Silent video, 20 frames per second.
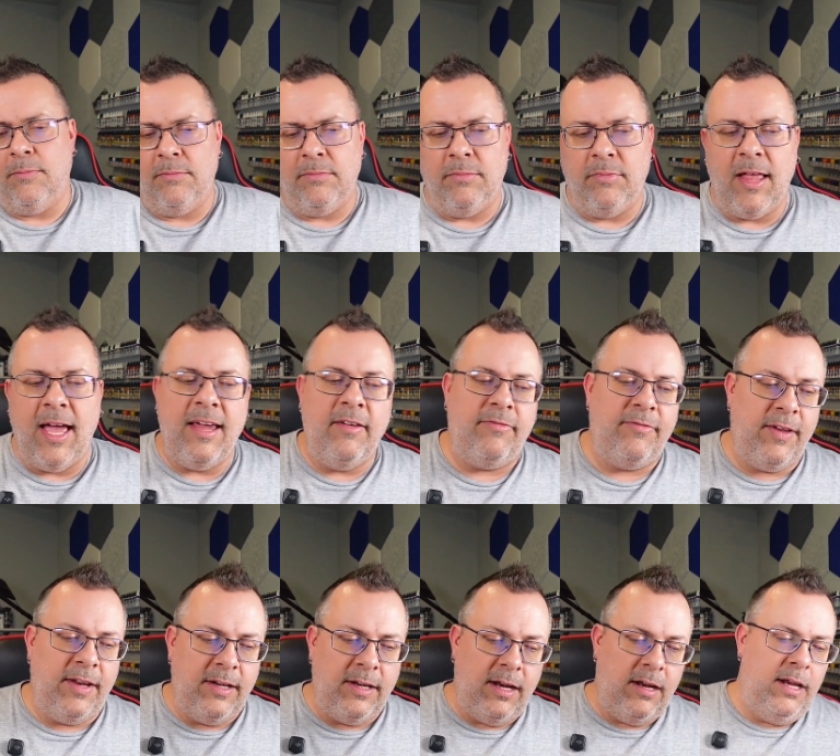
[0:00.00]
life
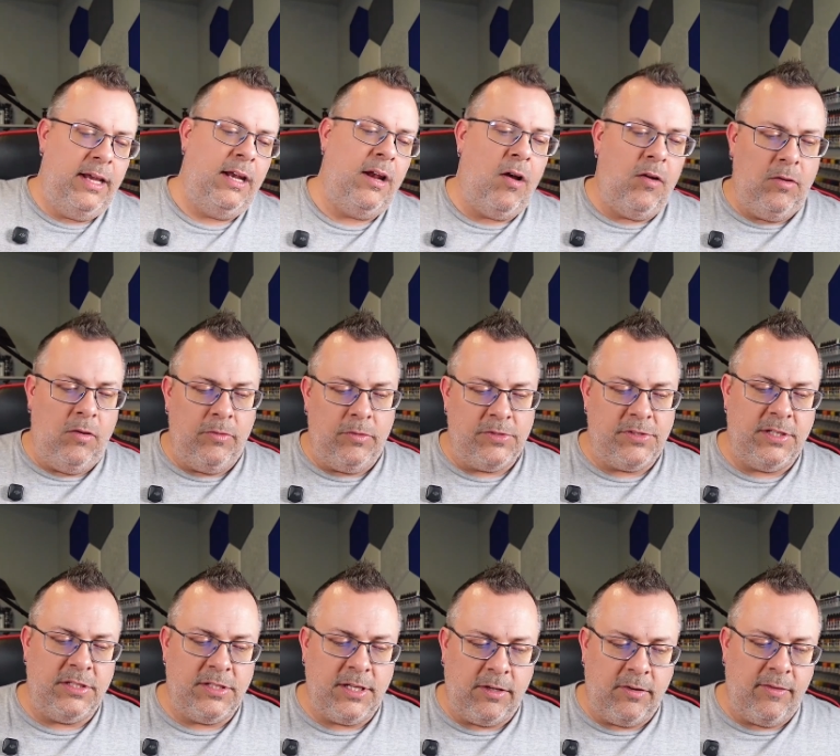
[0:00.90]
and all those
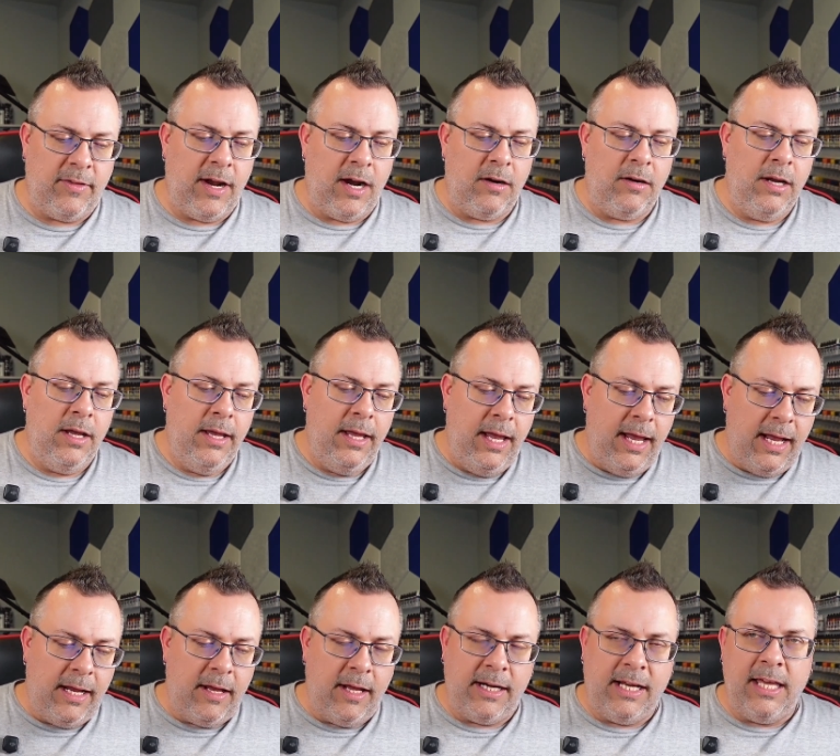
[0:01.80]
things that are there,
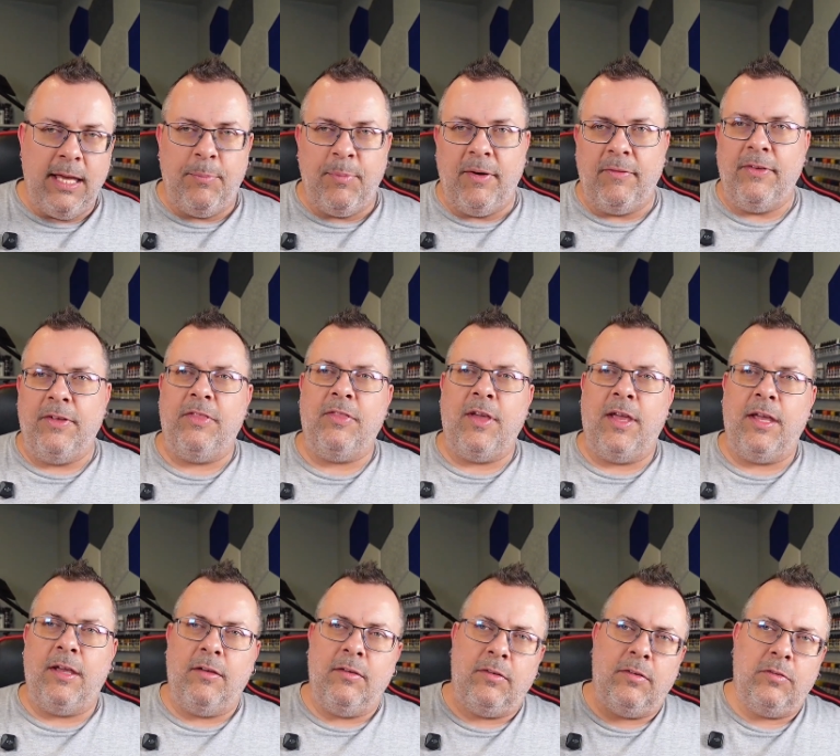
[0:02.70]
and kind of keep
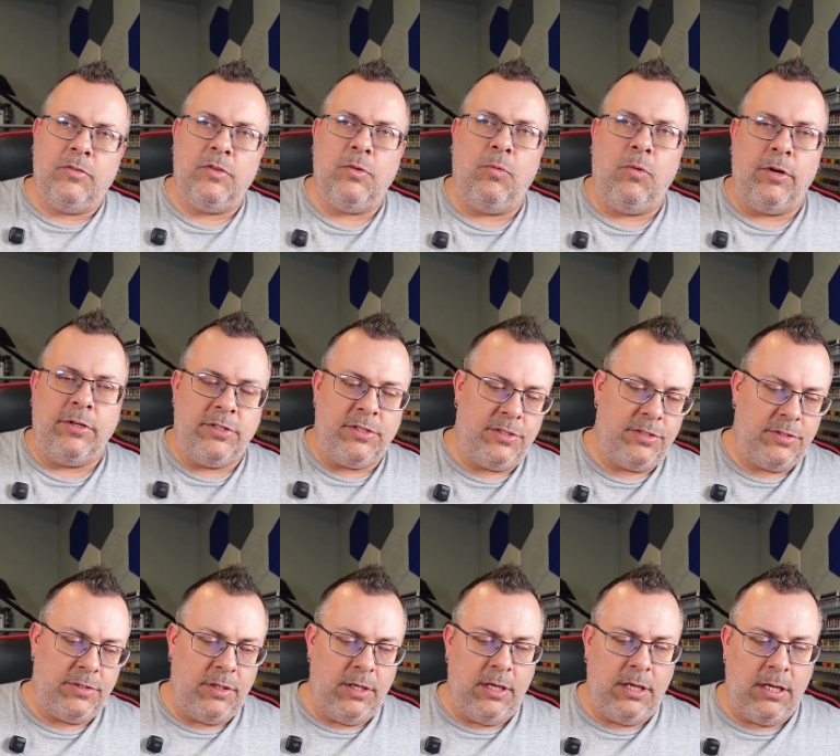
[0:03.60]
everything
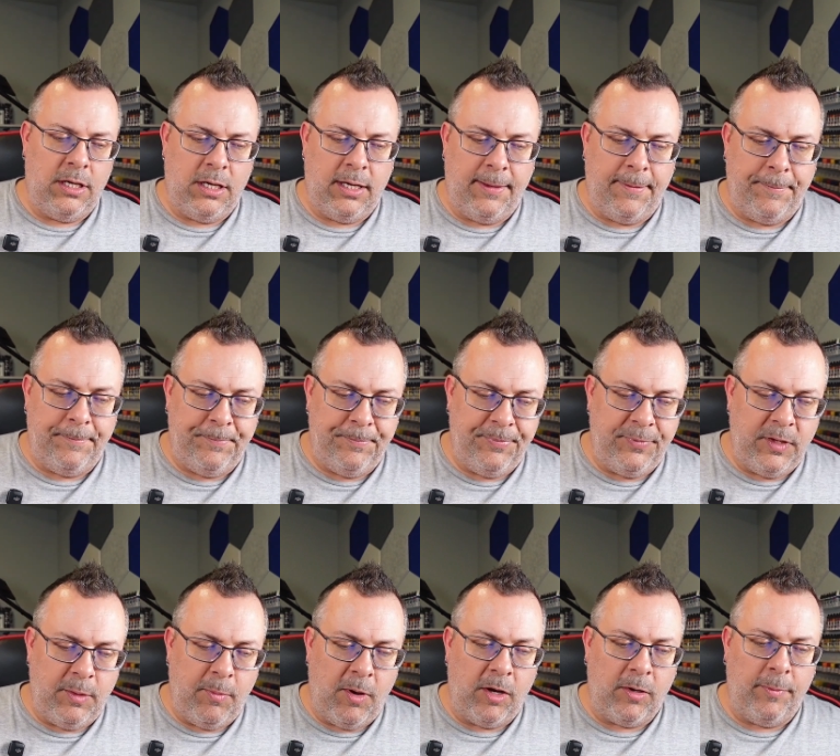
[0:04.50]
towards
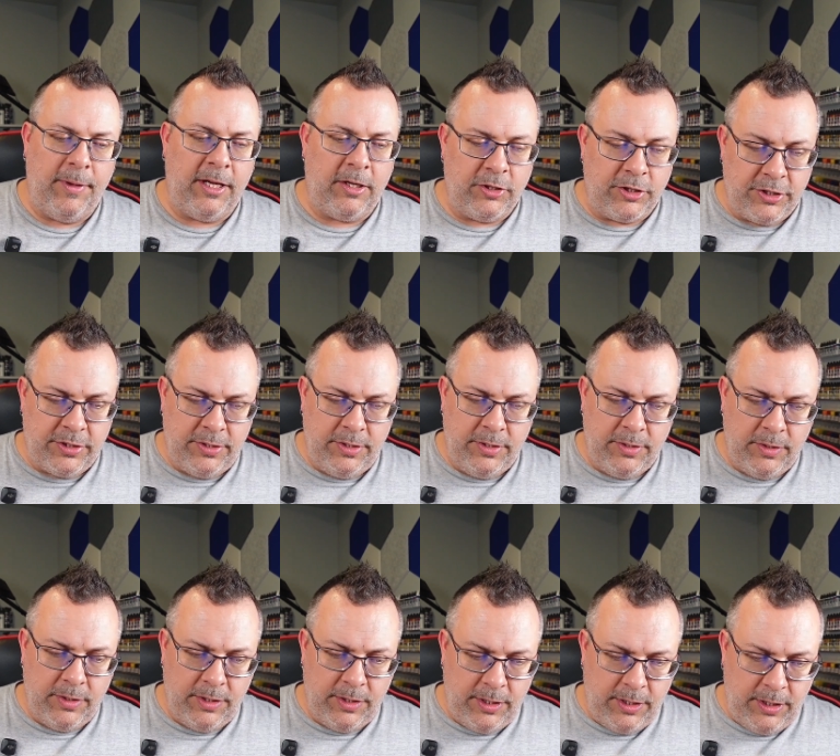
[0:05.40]
the Model Makers
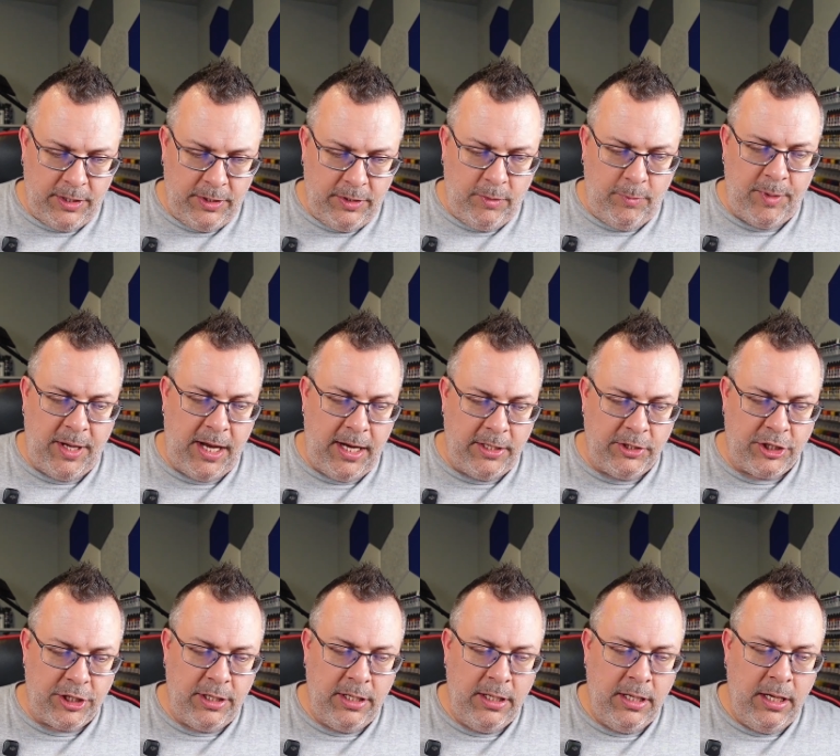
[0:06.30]
new
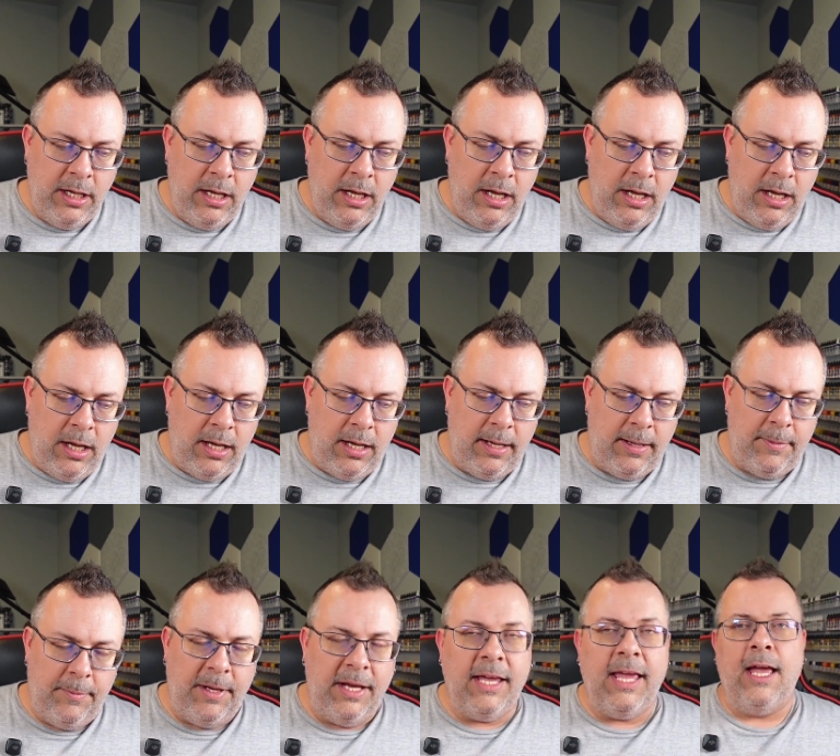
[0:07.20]
page.
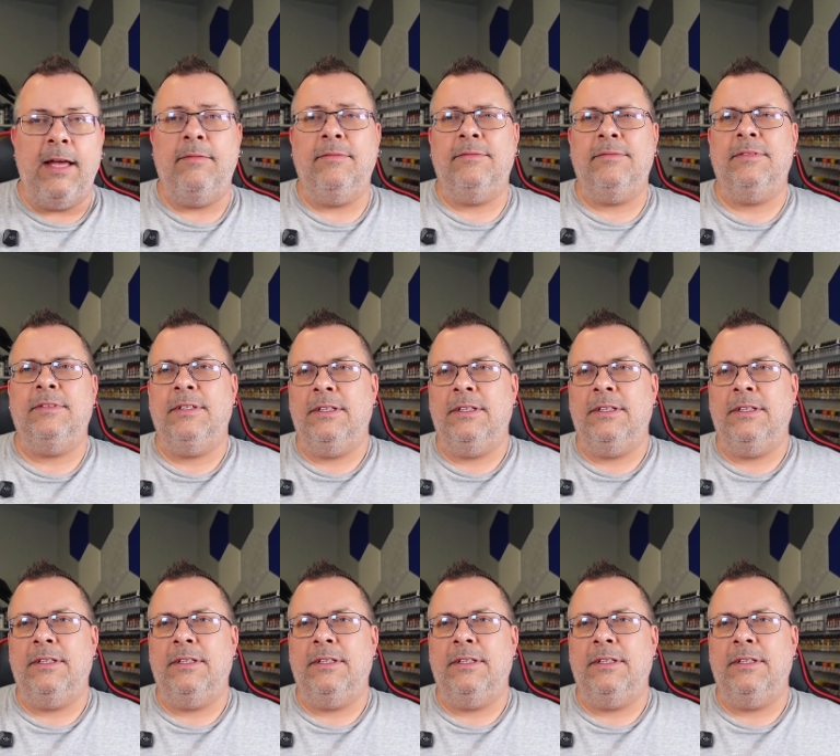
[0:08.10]
Again,